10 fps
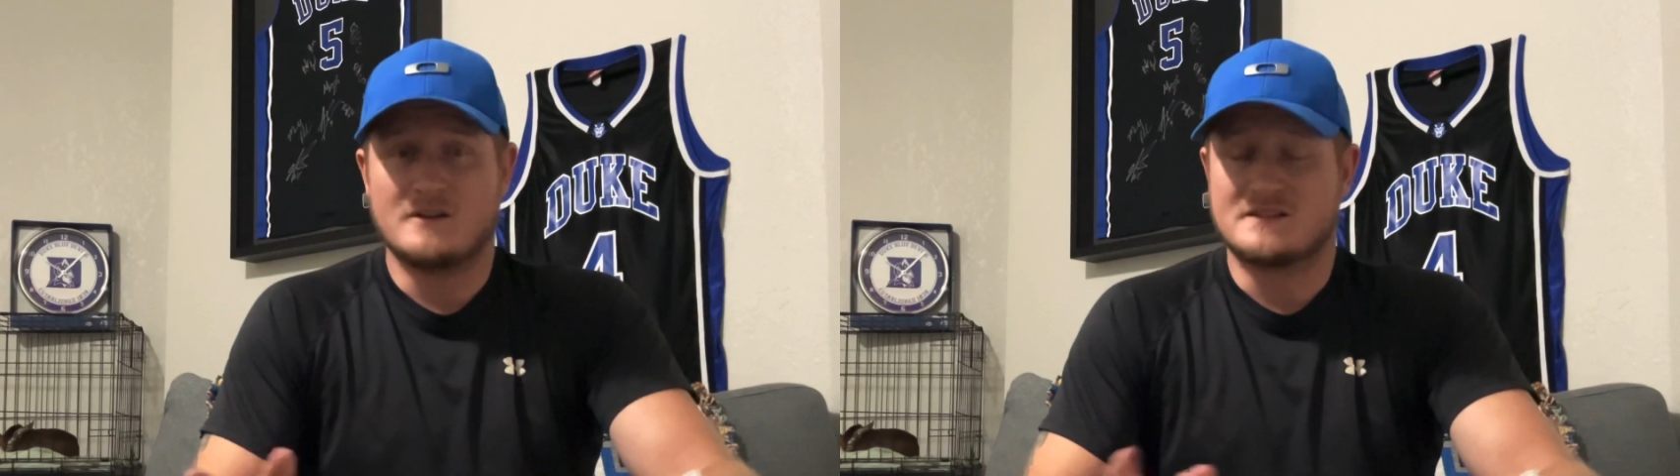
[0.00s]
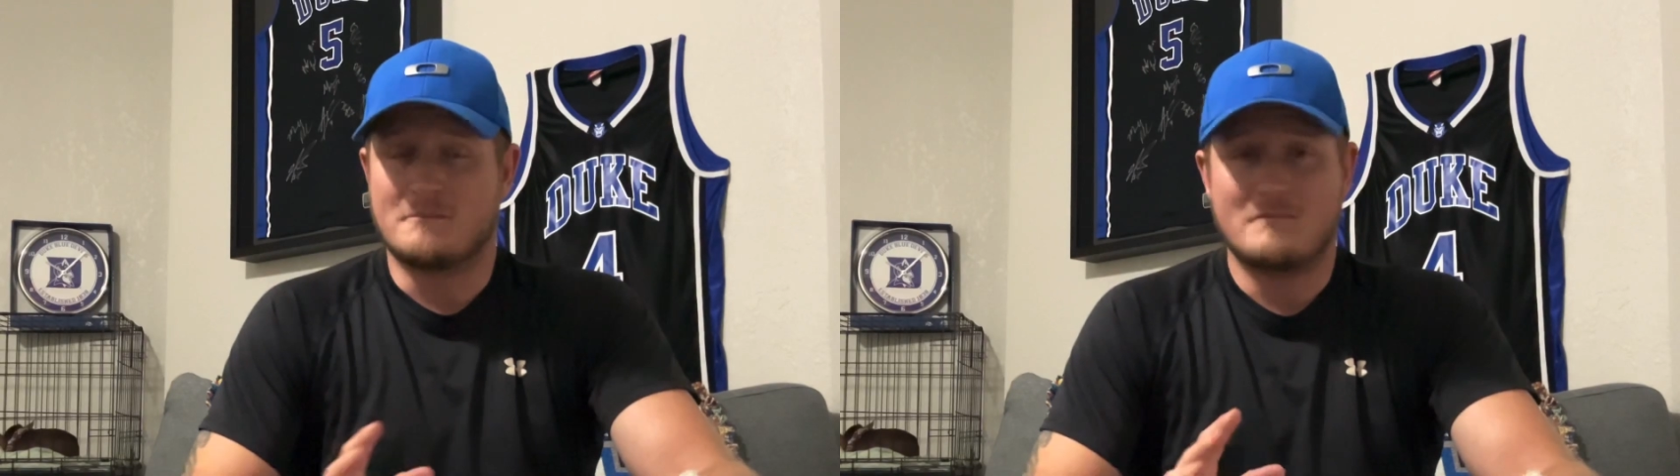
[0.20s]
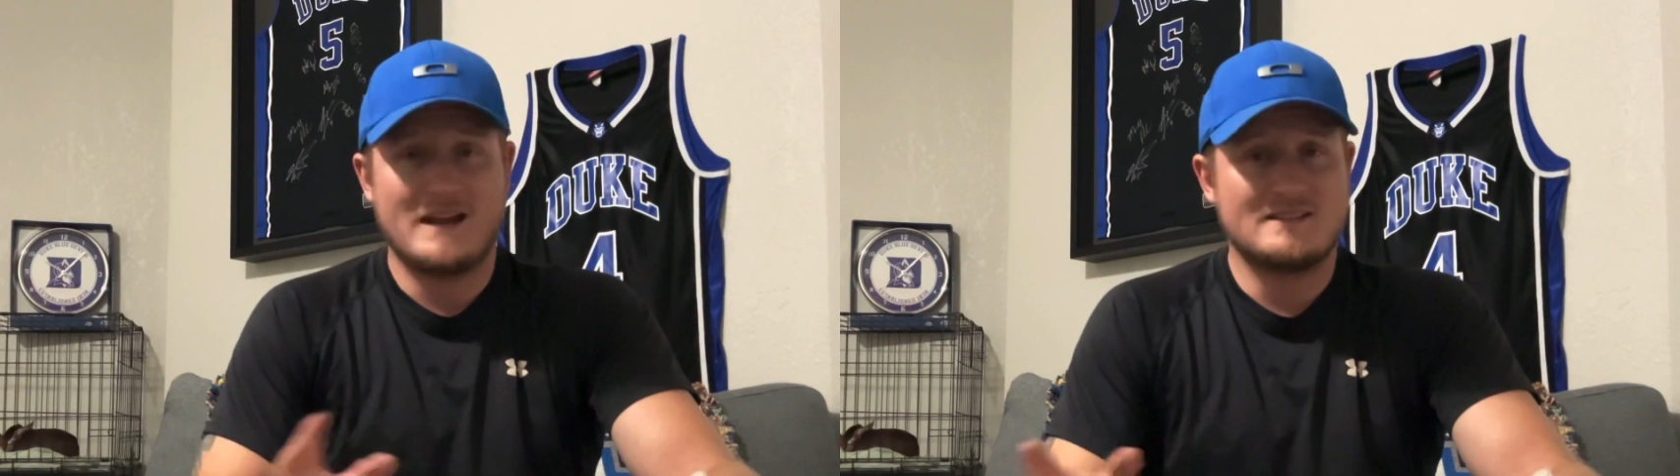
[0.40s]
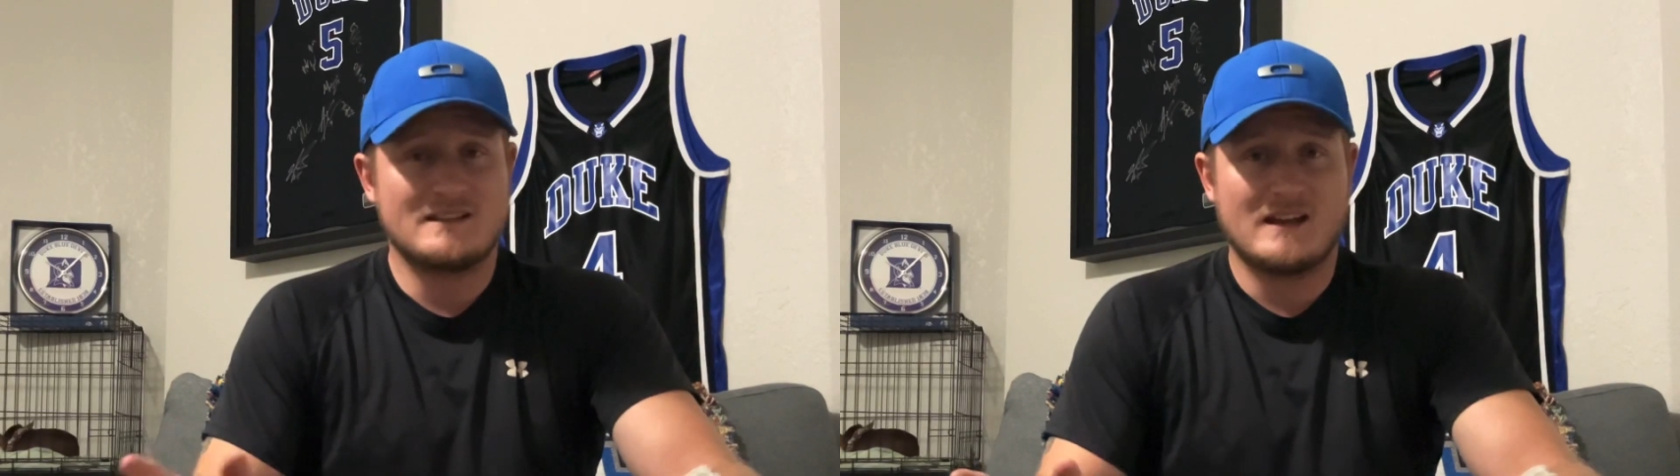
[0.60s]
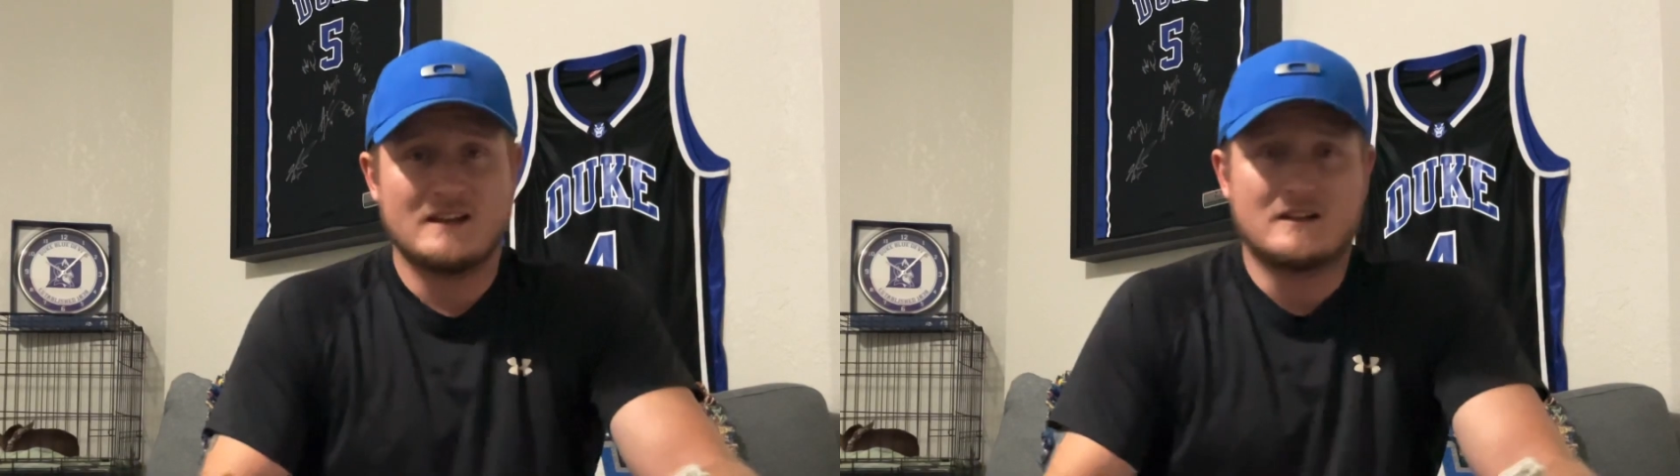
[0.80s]
is an
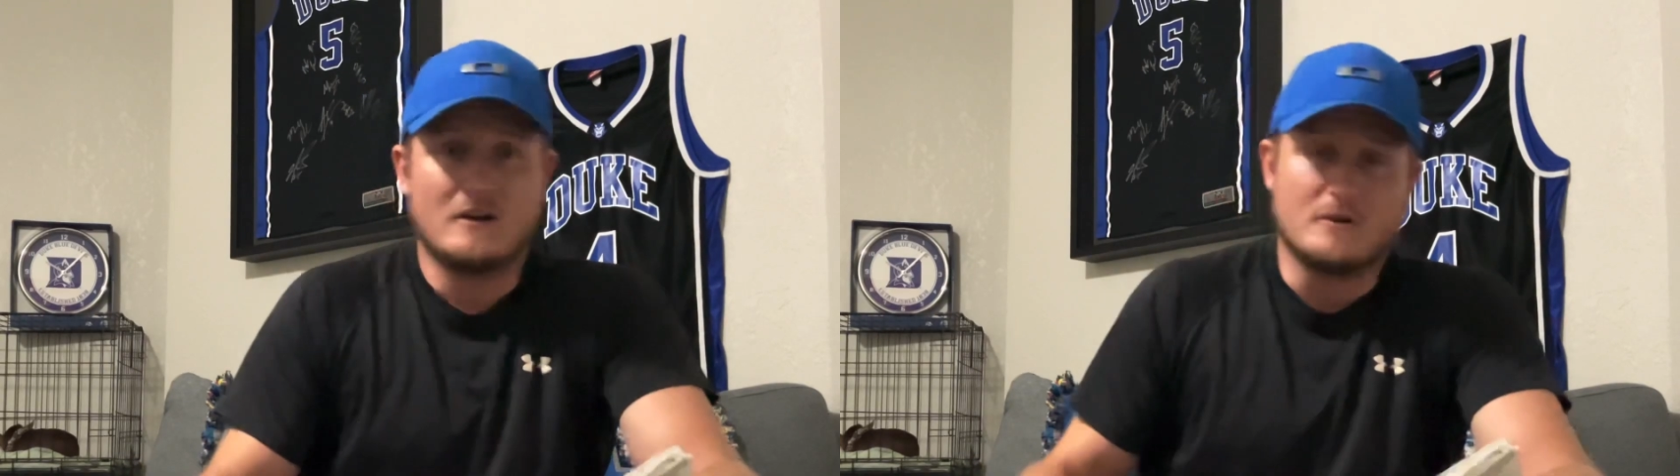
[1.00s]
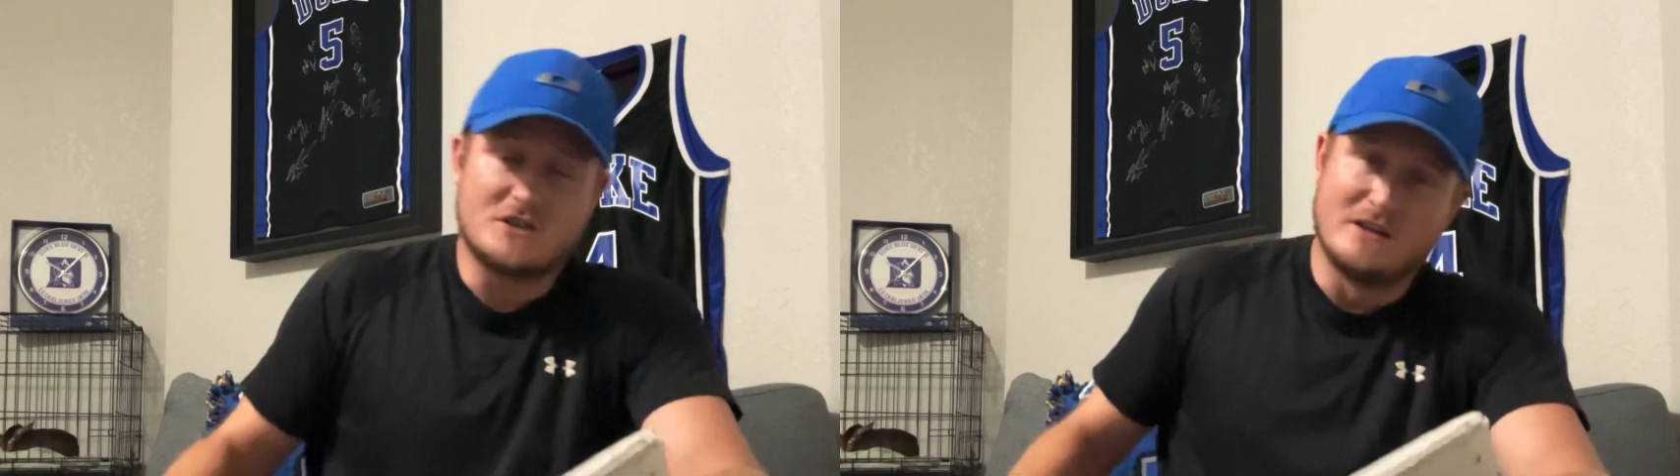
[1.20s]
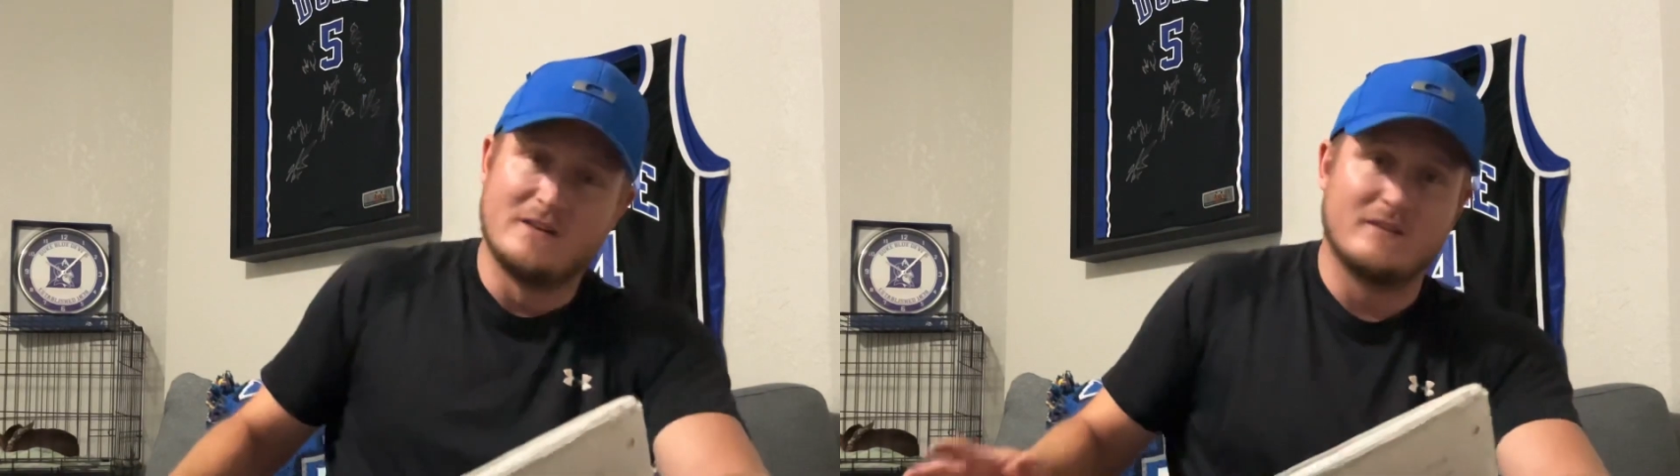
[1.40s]
amazing head coach.